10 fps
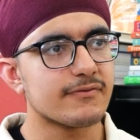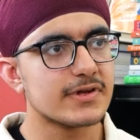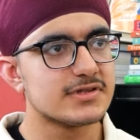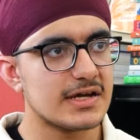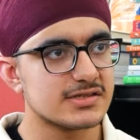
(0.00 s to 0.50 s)

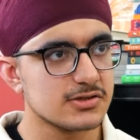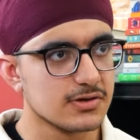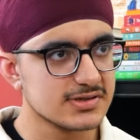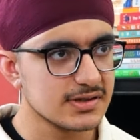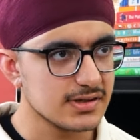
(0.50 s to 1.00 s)
the
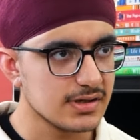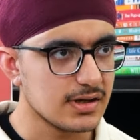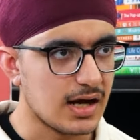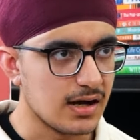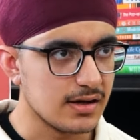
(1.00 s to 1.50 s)
JCOs in
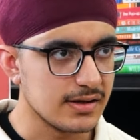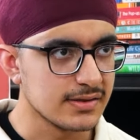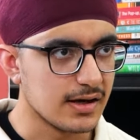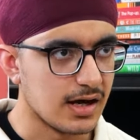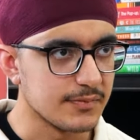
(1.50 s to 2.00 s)

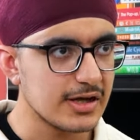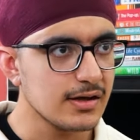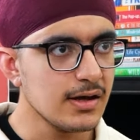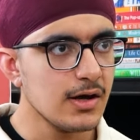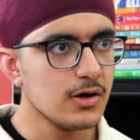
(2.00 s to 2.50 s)
the army
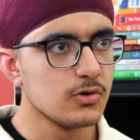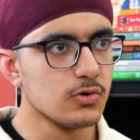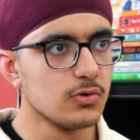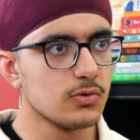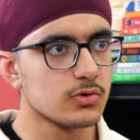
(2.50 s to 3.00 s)

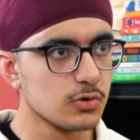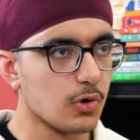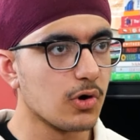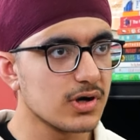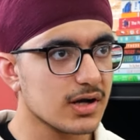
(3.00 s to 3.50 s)
who do
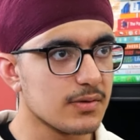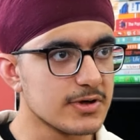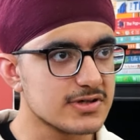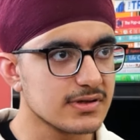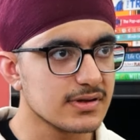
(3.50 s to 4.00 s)
hold a
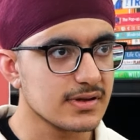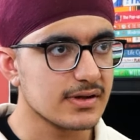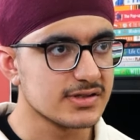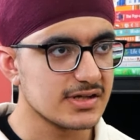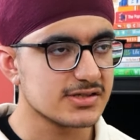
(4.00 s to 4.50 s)
commission.
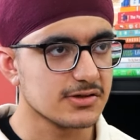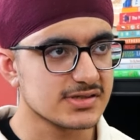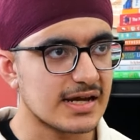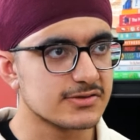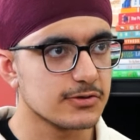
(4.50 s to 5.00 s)
JCO
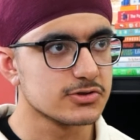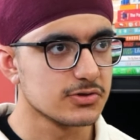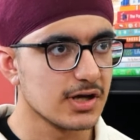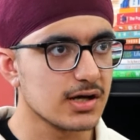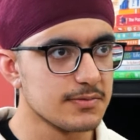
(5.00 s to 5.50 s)
stands for
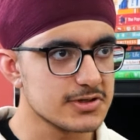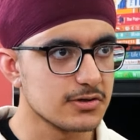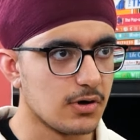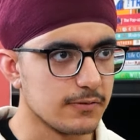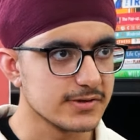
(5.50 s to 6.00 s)
Junior
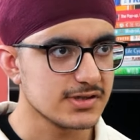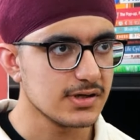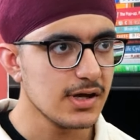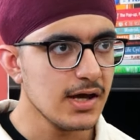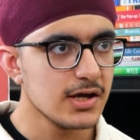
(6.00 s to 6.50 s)
Commissioned
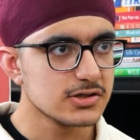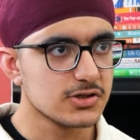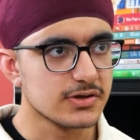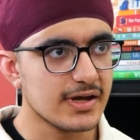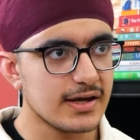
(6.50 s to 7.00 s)
Officer.
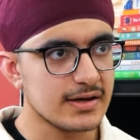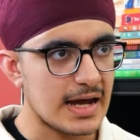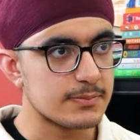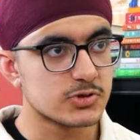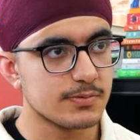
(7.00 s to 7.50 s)
So they're
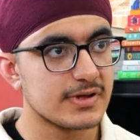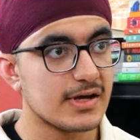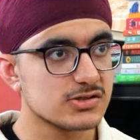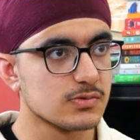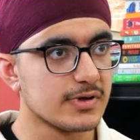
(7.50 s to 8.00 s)
Naib
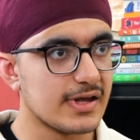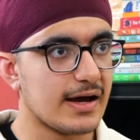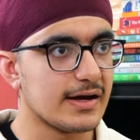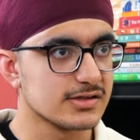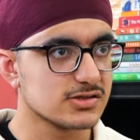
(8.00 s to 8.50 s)
Subedar,
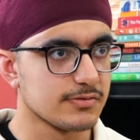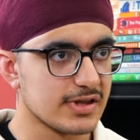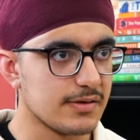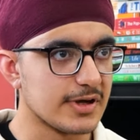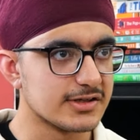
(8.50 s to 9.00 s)
Subedar and
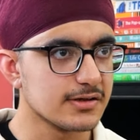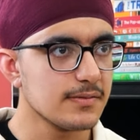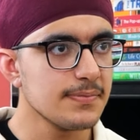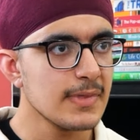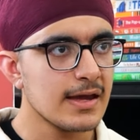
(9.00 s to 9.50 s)
Subedar Major.
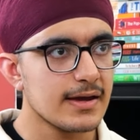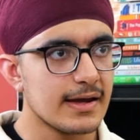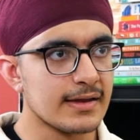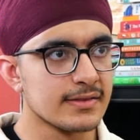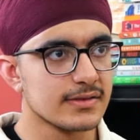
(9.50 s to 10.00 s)

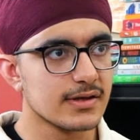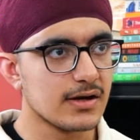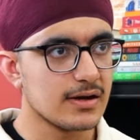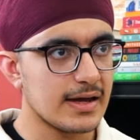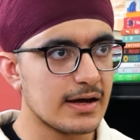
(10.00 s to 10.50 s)
In
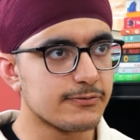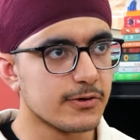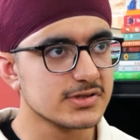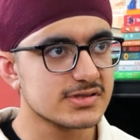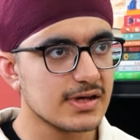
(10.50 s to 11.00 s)
the Air
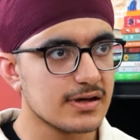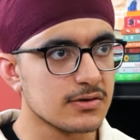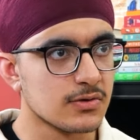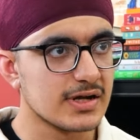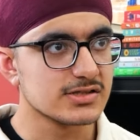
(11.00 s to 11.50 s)
Force, they're
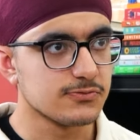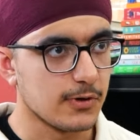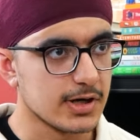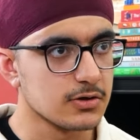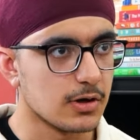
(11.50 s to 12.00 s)
known as warrant